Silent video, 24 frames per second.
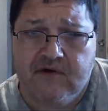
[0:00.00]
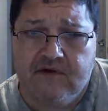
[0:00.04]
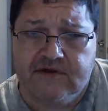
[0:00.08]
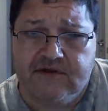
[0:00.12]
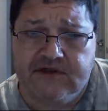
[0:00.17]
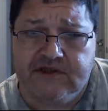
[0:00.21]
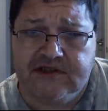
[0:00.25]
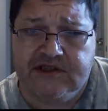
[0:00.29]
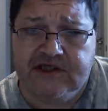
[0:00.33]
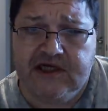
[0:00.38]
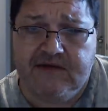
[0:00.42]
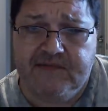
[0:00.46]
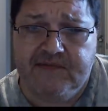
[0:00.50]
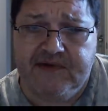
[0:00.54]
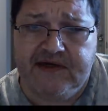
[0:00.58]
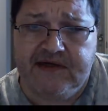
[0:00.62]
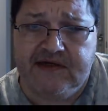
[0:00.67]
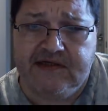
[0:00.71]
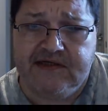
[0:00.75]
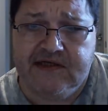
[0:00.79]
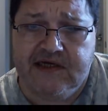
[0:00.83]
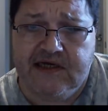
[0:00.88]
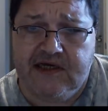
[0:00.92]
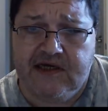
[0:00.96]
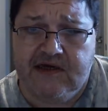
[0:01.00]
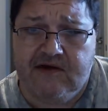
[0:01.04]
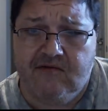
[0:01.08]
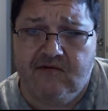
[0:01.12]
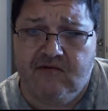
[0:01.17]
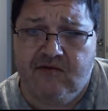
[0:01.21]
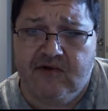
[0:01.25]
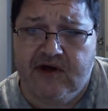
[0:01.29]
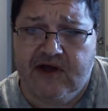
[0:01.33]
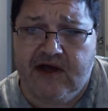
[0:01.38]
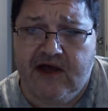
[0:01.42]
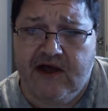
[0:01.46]

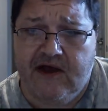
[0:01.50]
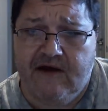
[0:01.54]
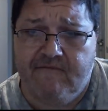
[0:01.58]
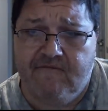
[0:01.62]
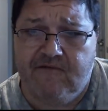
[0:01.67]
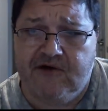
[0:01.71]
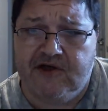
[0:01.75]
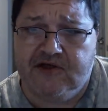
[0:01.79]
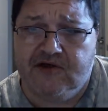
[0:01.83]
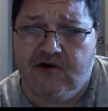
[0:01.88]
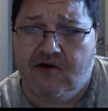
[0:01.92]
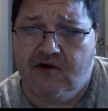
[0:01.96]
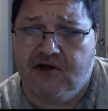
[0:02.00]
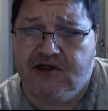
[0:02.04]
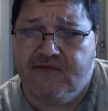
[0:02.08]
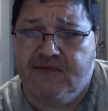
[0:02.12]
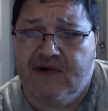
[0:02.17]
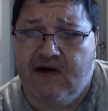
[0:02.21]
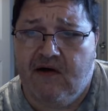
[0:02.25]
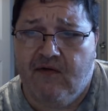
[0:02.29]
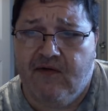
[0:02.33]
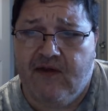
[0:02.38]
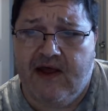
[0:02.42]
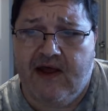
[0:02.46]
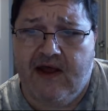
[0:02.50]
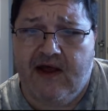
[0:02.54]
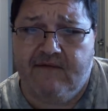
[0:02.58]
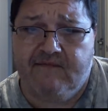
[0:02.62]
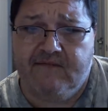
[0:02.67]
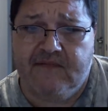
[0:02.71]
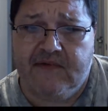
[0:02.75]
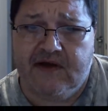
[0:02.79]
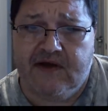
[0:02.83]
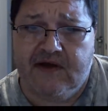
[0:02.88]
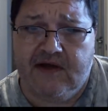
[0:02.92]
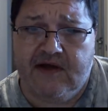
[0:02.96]
CBT, we talked about
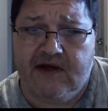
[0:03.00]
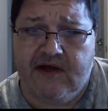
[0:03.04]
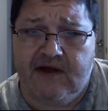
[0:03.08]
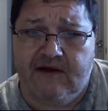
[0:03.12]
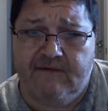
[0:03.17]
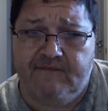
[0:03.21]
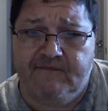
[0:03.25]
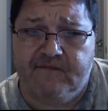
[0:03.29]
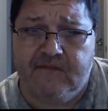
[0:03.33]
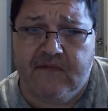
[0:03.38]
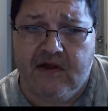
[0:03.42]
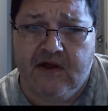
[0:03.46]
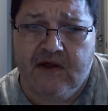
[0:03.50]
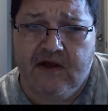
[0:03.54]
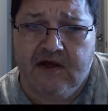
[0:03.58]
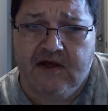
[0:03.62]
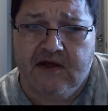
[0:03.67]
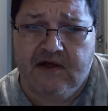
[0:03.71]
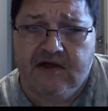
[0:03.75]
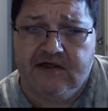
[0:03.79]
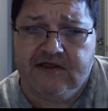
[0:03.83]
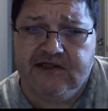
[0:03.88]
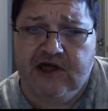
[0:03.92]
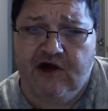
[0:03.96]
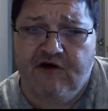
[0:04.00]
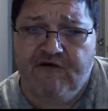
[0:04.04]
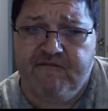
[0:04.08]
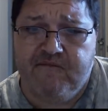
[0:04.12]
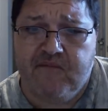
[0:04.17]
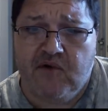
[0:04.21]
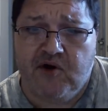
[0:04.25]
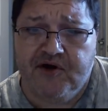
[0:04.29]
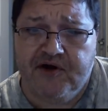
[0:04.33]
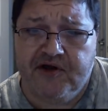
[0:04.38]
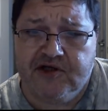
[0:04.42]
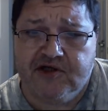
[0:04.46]
that.
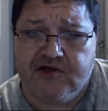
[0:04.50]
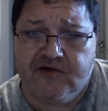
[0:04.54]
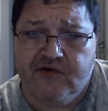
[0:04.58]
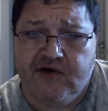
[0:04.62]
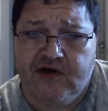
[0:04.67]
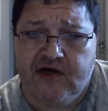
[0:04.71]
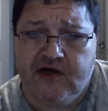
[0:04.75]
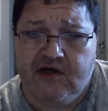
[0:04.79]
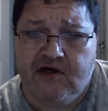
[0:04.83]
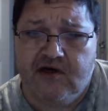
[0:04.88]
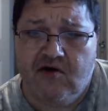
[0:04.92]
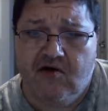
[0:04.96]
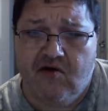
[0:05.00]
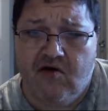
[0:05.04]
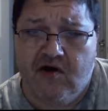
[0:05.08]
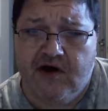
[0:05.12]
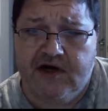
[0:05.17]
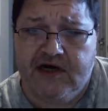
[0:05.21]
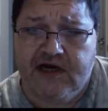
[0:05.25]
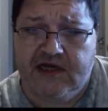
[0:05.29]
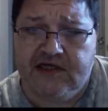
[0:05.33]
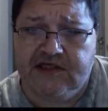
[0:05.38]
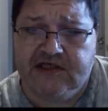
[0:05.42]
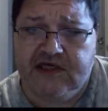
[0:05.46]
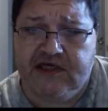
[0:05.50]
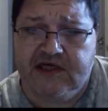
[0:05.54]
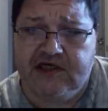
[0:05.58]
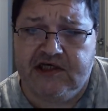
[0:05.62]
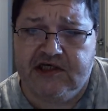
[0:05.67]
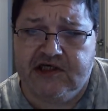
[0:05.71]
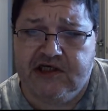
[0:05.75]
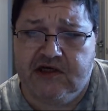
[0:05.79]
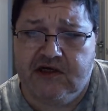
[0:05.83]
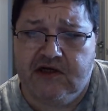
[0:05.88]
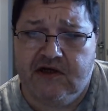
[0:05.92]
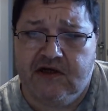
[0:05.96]
Self-monitoring and
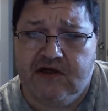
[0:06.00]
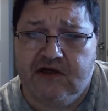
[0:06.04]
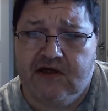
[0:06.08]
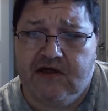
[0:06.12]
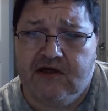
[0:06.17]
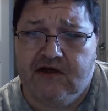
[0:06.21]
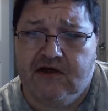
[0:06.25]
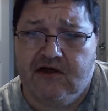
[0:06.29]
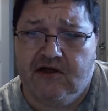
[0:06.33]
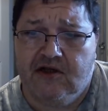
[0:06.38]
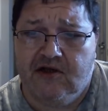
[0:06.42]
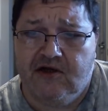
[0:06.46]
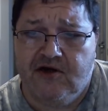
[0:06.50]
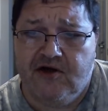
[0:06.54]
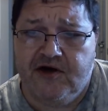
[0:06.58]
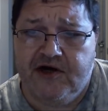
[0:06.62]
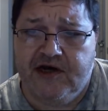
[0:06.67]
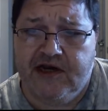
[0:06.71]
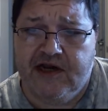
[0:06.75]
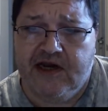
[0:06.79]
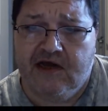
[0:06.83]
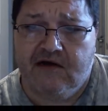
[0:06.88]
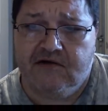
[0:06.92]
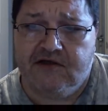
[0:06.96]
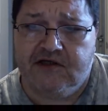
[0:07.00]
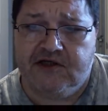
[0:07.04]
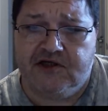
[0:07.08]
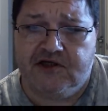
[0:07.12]
organization, learning how to